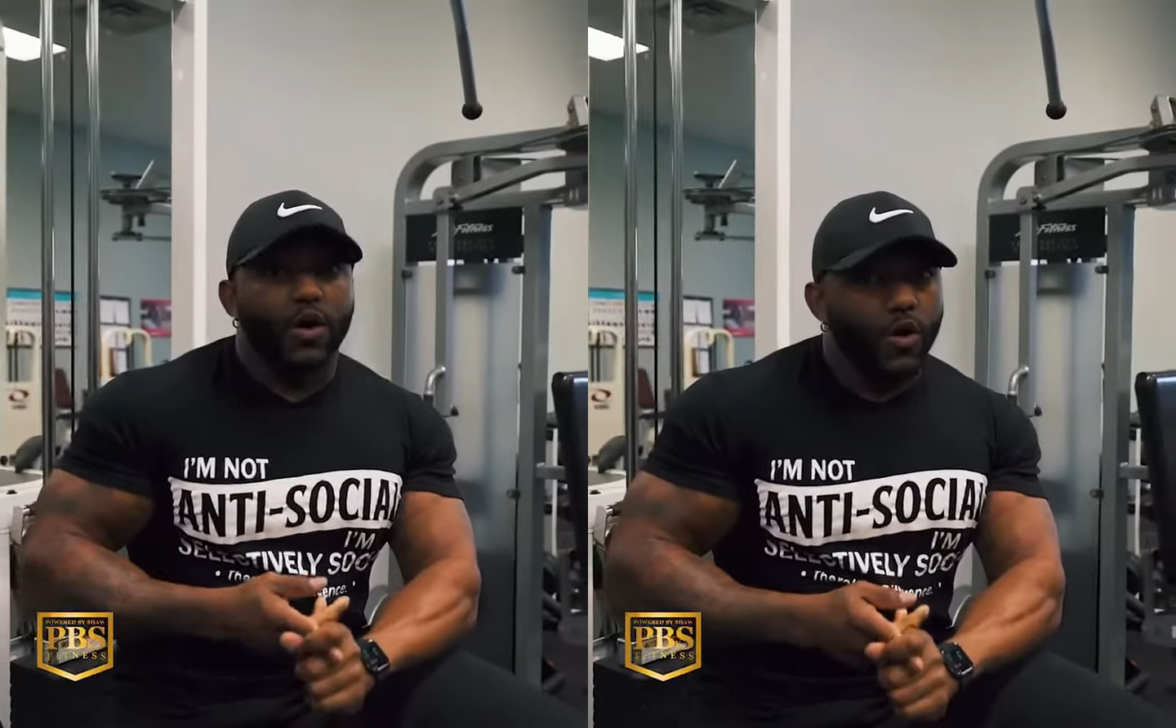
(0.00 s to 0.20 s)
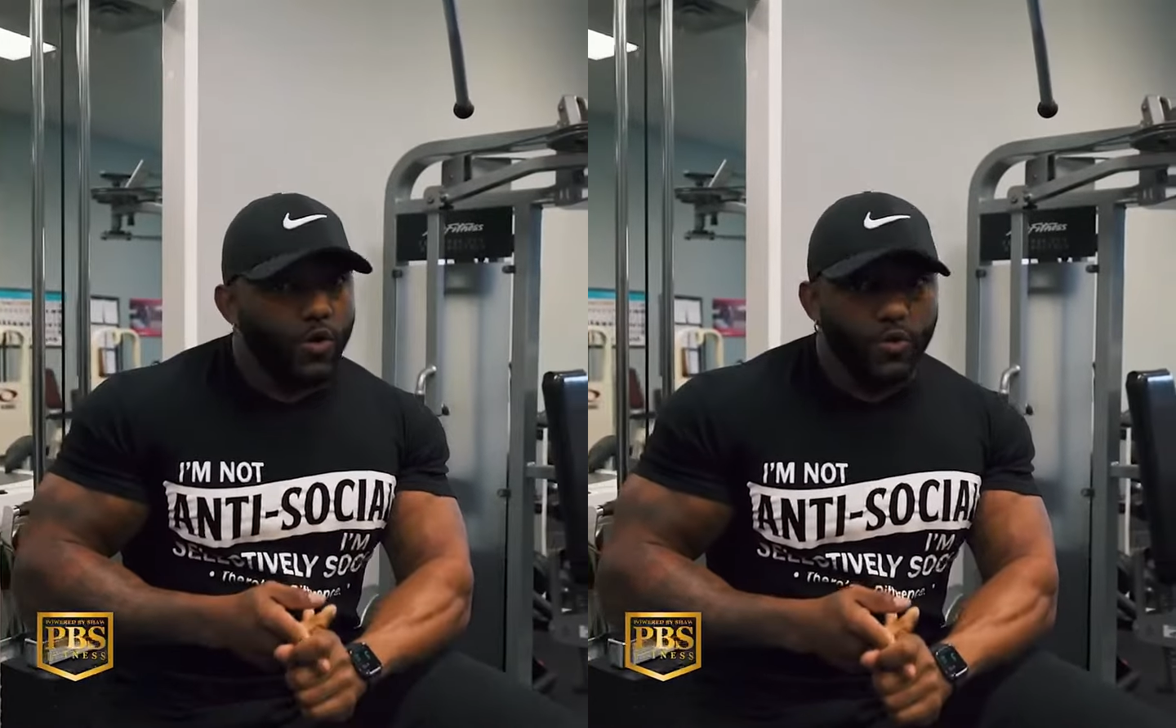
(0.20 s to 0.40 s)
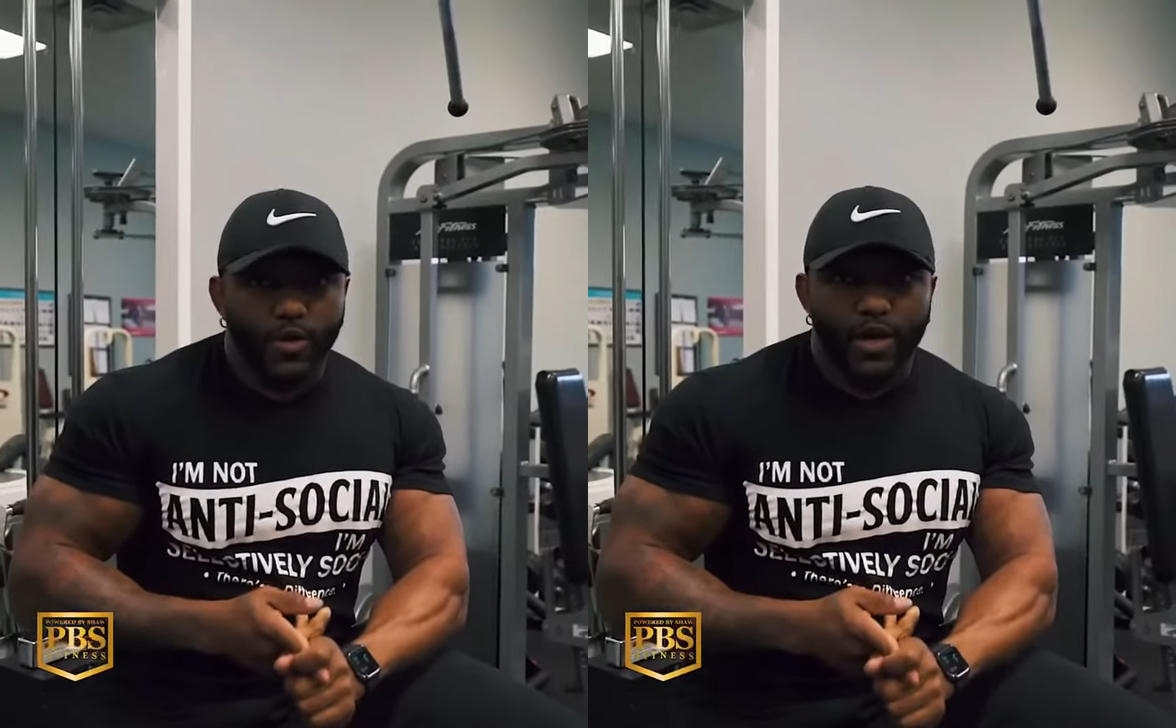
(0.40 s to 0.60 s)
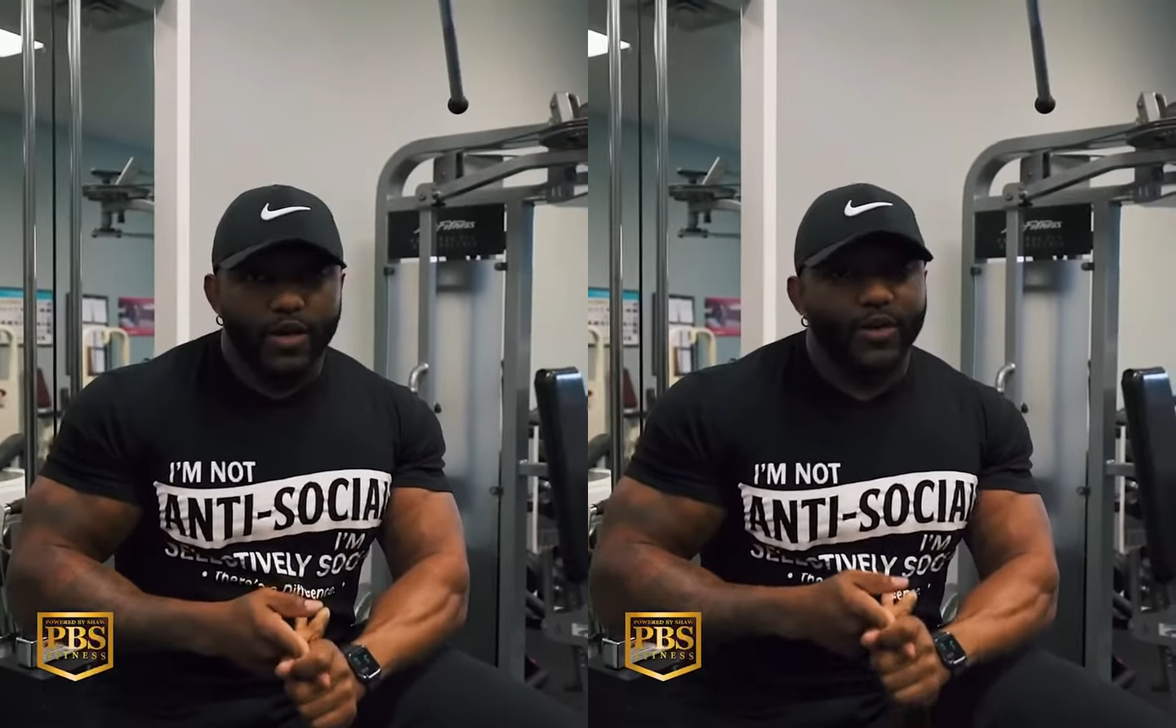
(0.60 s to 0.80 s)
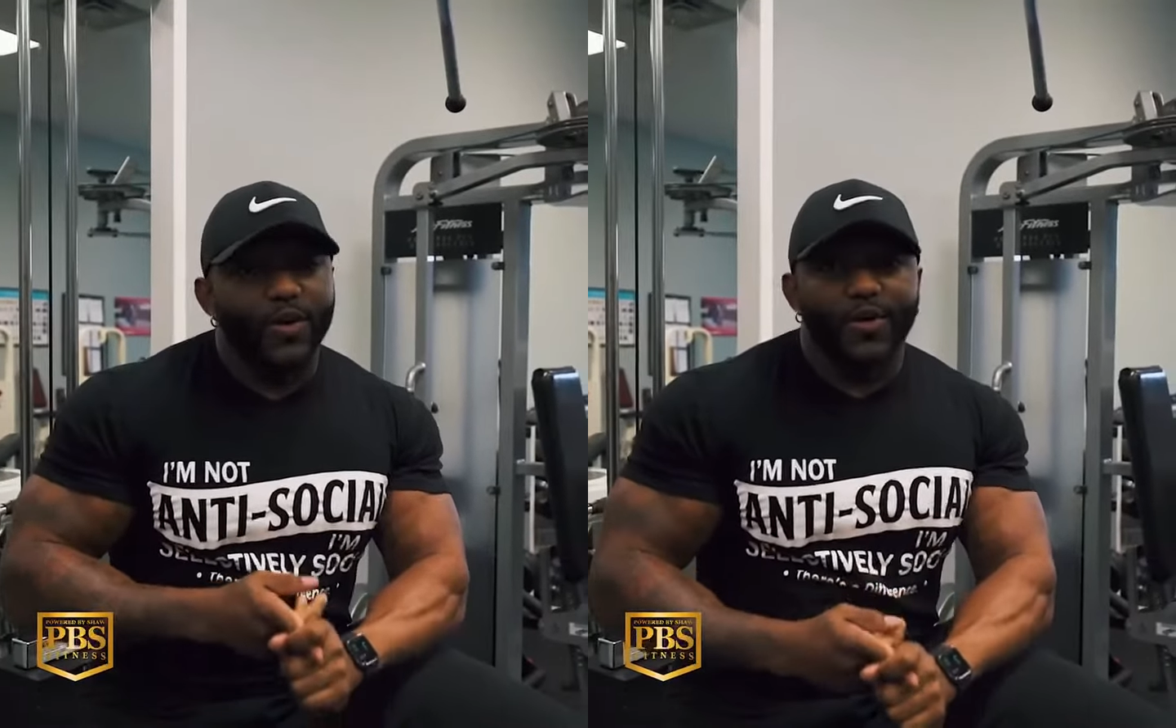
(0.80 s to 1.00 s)
whole
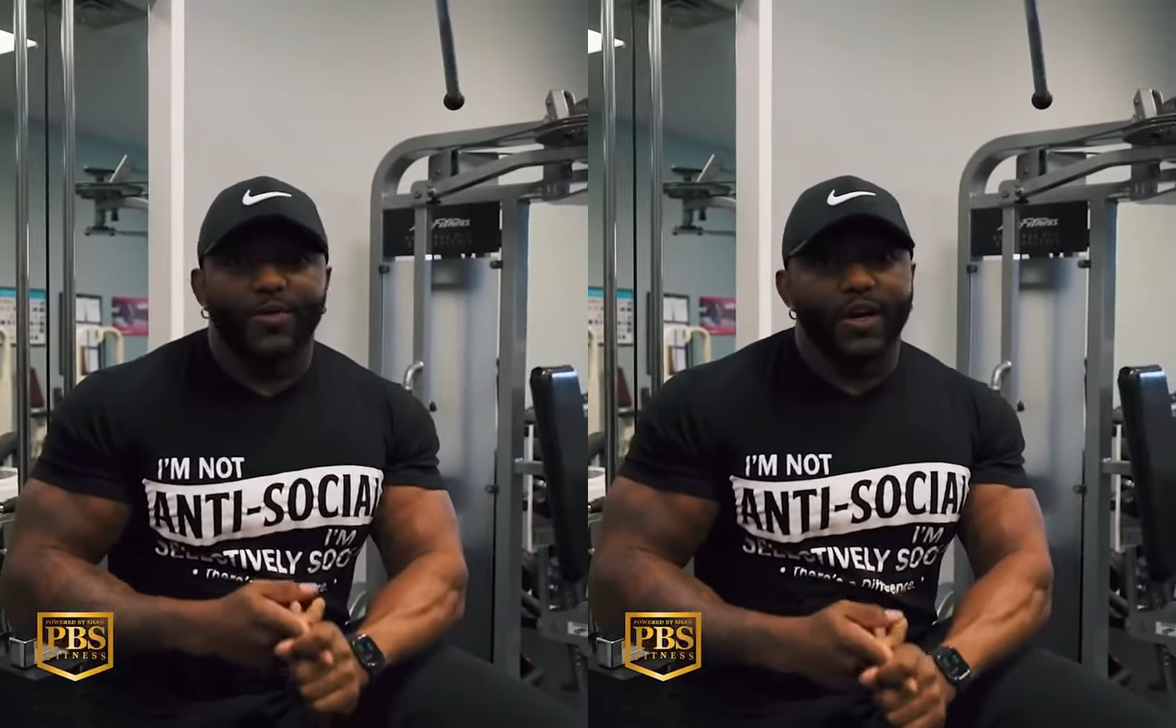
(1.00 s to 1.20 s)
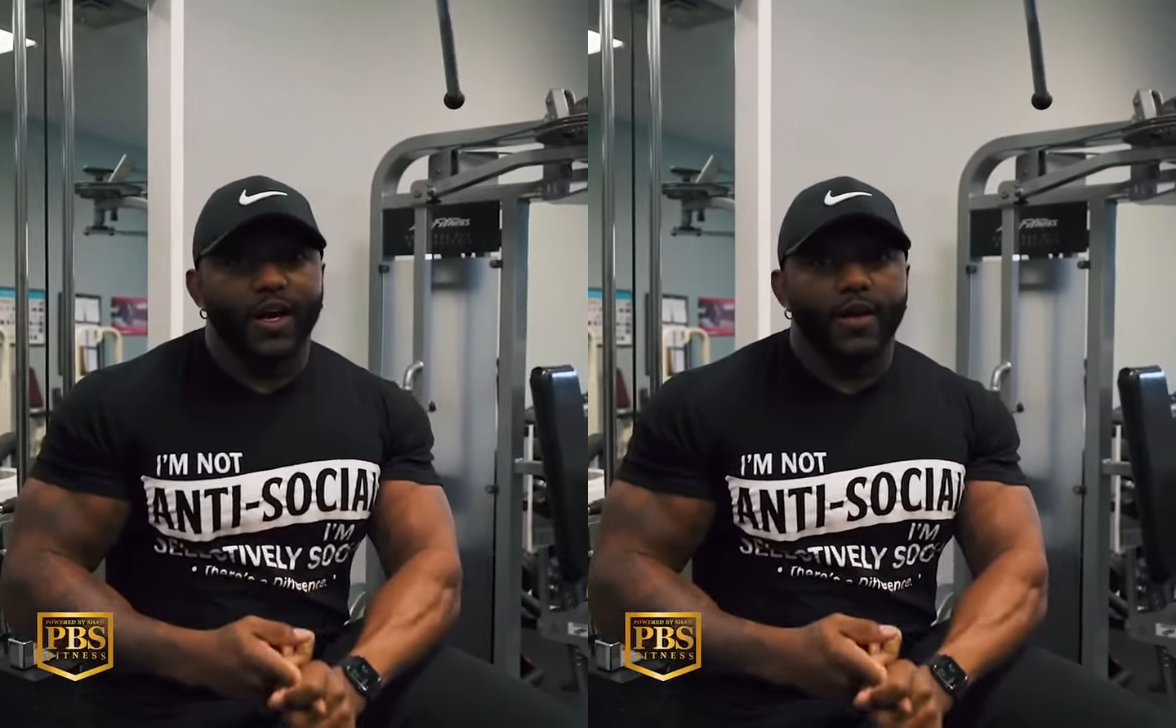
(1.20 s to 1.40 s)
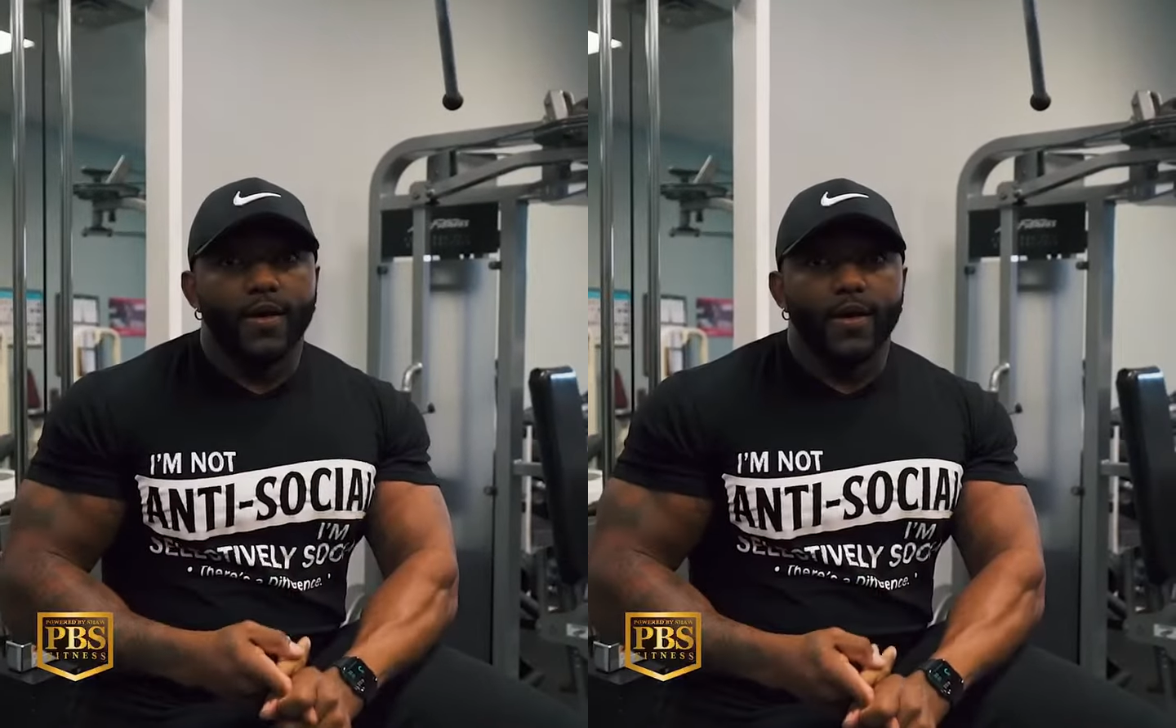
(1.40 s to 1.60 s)
lot, a whole lot.